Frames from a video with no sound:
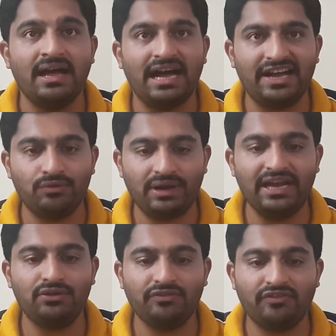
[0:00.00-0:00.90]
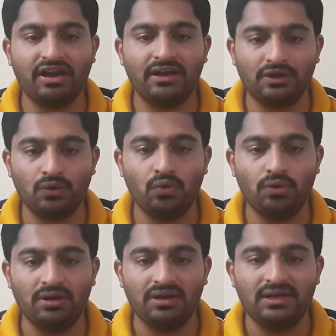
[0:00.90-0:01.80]
I would like to
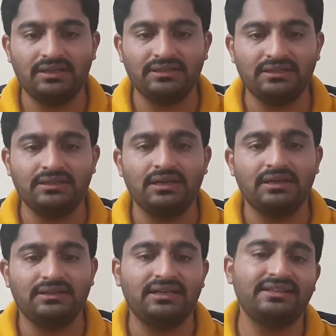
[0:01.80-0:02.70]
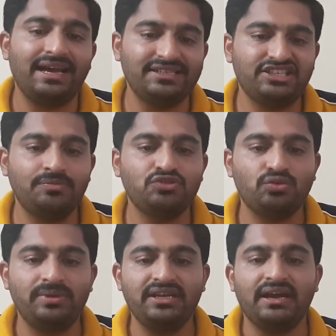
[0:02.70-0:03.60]
conclude that there seems to
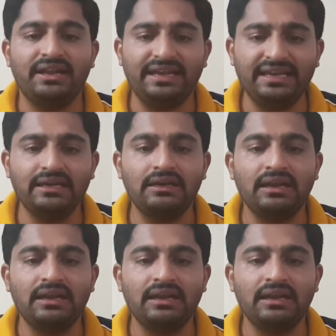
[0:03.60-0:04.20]
be a legal